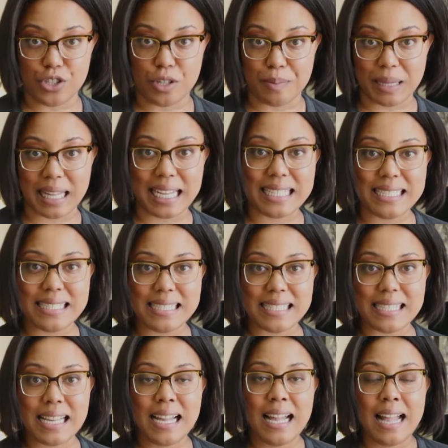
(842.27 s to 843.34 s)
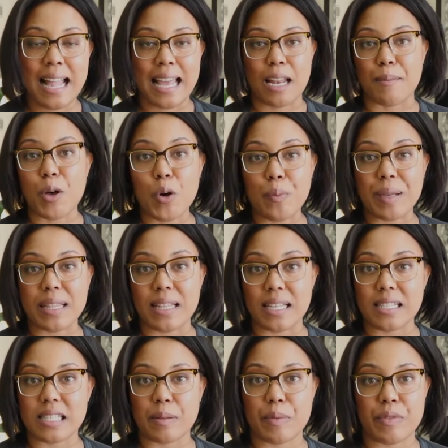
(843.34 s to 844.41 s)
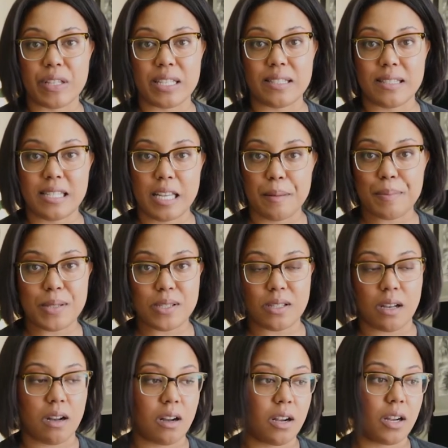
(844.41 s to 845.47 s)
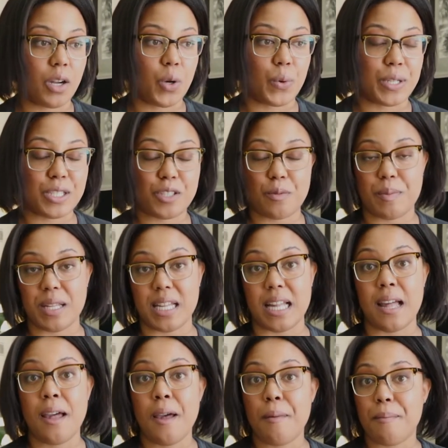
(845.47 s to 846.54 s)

to the plants. And I'm hoping that some of these tips are going to be